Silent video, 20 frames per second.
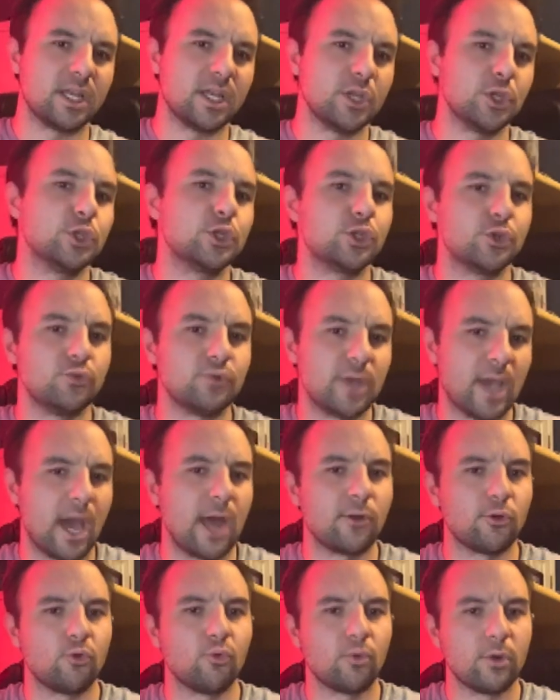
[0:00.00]
into
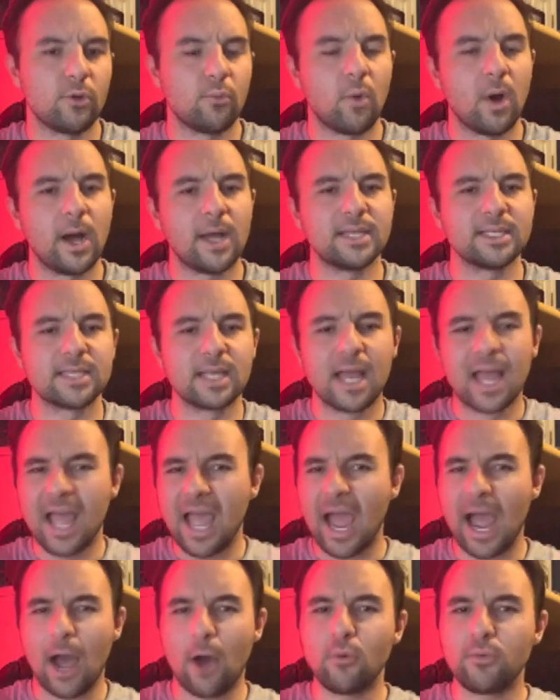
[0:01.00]
category wise,
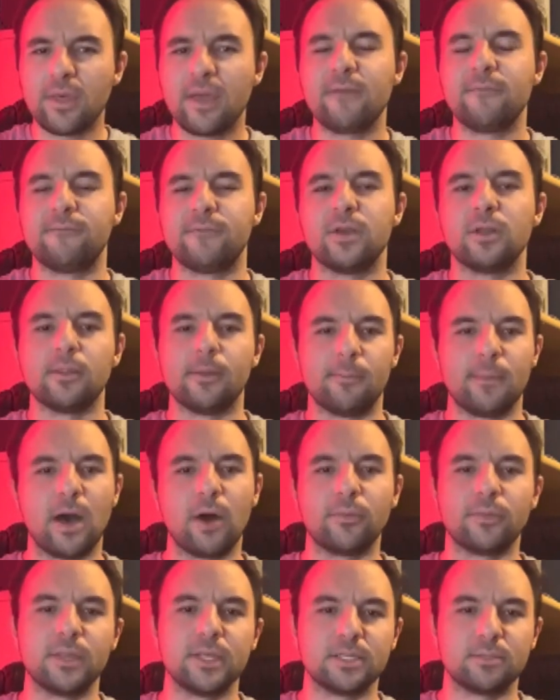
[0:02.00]
how they feel
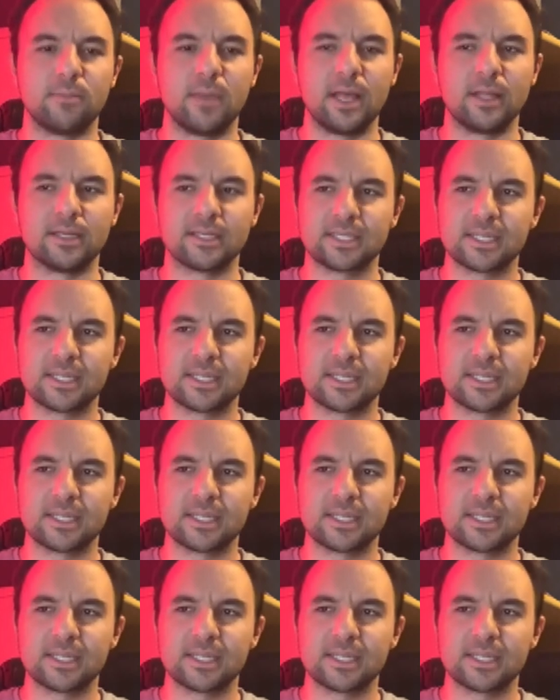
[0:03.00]
about this balance.